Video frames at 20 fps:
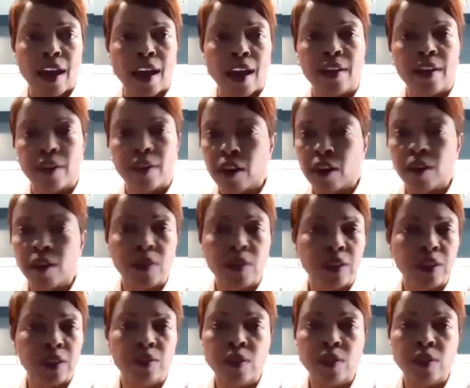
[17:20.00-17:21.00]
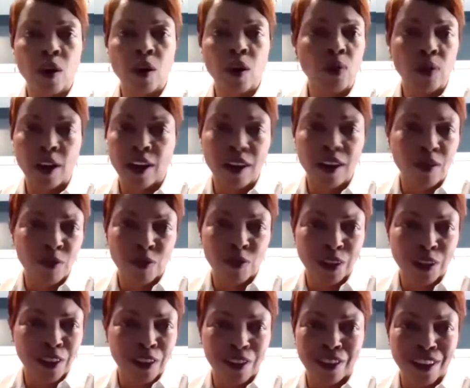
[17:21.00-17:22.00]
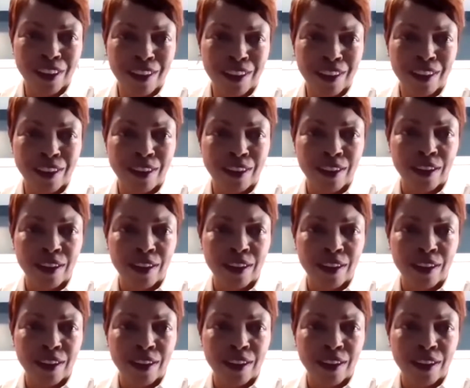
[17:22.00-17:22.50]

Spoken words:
And none of us know everything.